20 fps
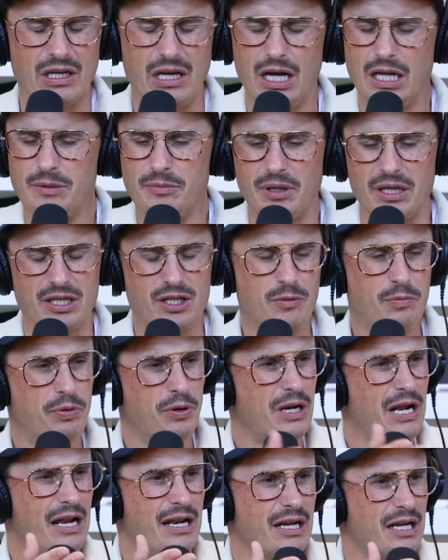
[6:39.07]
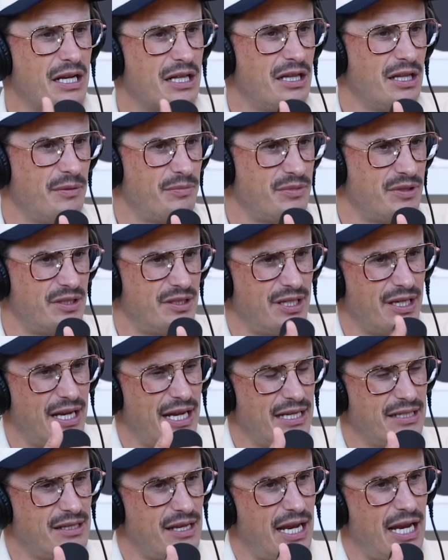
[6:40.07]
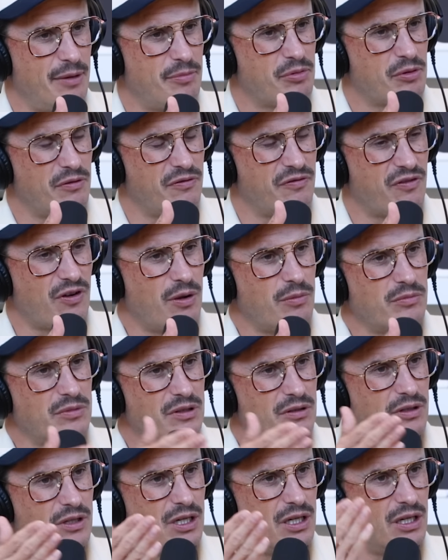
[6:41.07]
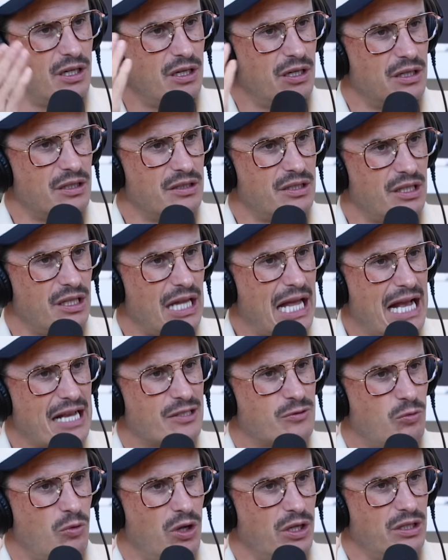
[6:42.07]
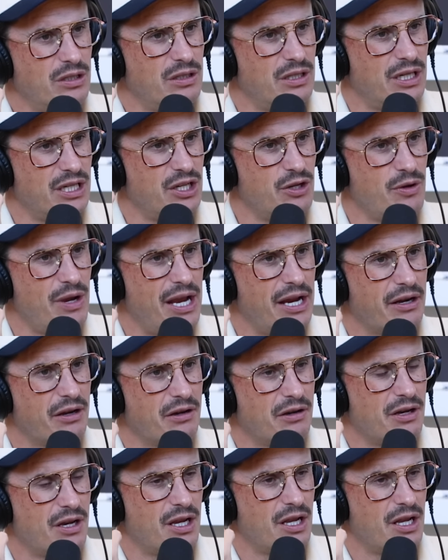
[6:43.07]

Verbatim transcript: un. you put out a clip today's April from uh, the last one that you aired,